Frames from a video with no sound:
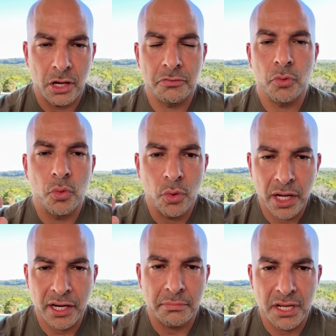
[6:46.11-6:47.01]
of
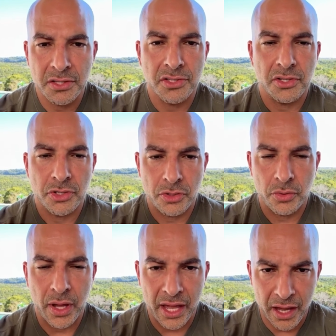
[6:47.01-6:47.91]
what it means
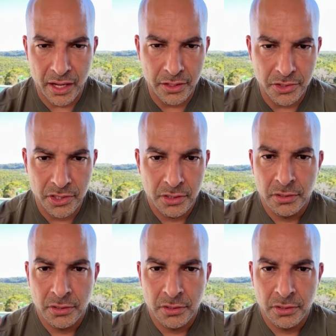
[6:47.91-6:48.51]
to age,